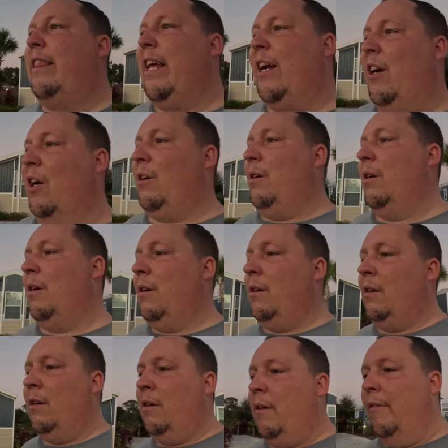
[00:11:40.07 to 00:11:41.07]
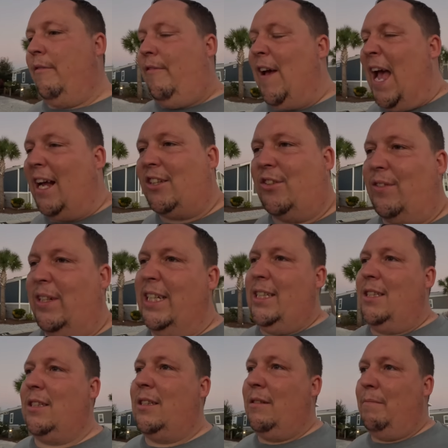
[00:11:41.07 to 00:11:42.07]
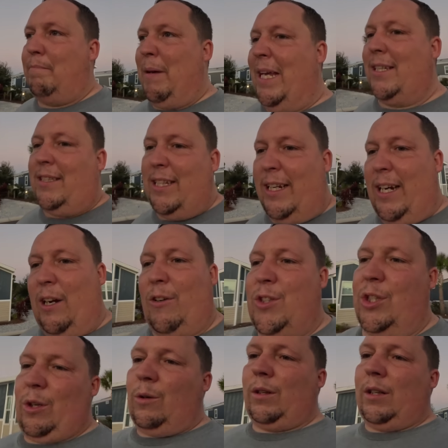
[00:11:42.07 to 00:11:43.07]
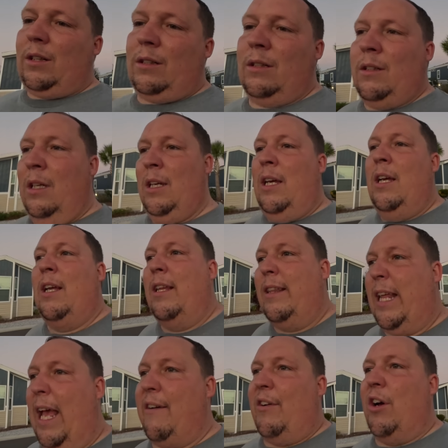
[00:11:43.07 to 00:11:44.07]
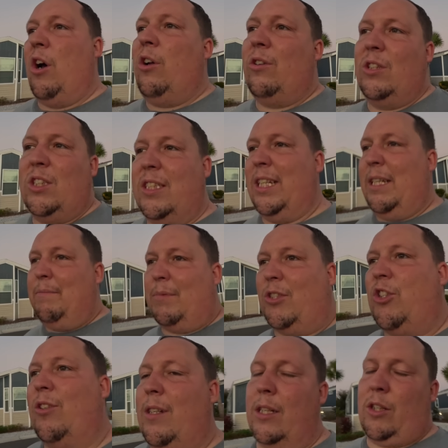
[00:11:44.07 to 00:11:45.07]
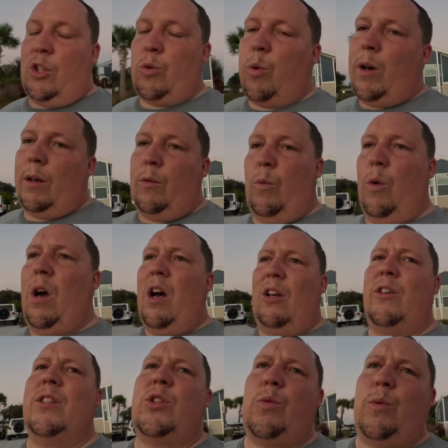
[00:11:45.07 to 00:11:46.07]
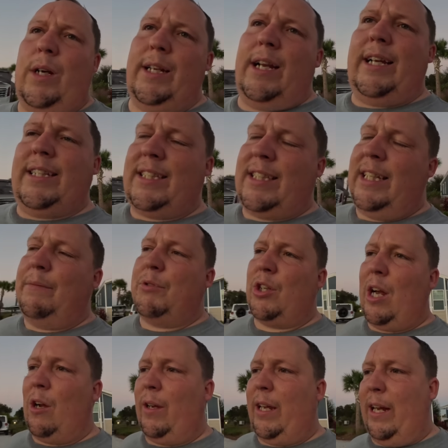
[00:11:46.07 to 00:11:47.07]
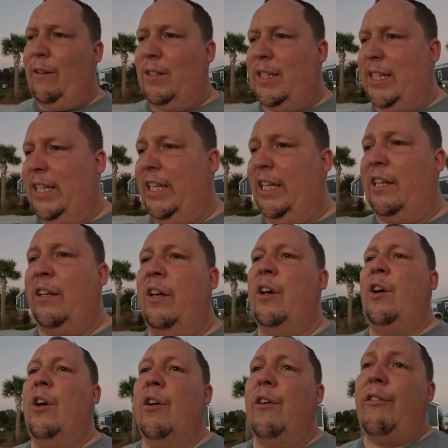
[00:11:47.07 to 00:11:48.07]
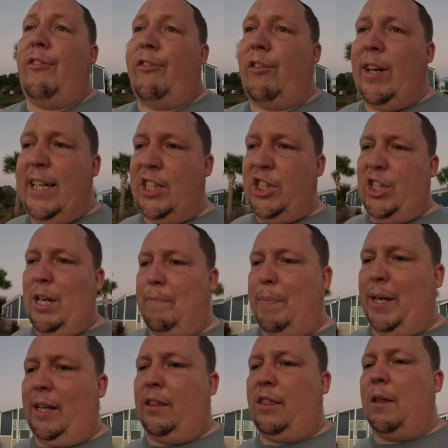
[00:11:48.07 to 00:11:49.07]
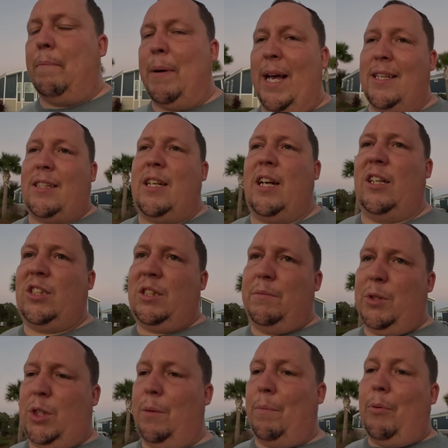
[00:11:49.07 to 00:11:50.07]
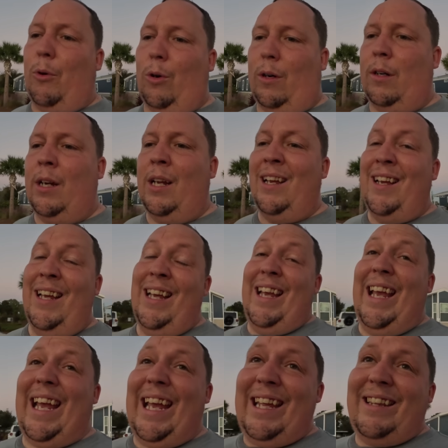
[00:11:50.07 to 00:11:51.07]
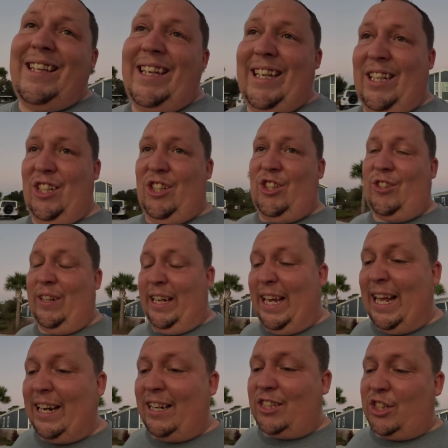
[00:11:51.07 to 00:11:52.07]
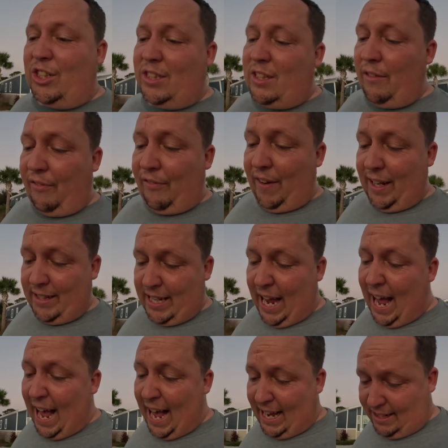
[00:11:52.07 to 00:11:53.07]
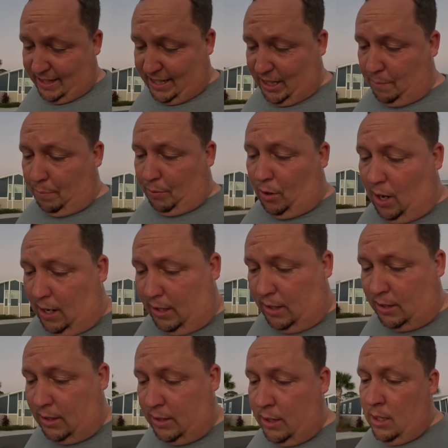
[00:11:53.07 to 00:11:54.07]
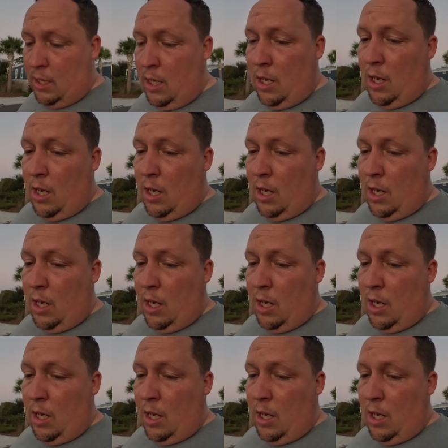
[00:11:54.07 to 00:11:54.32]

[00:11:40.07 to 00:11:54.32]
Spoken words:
They're factories based in Arizona. They have 120 night sleep trial guarantee, free shipping, the best customer support in the industry, and it's just a fantastic product.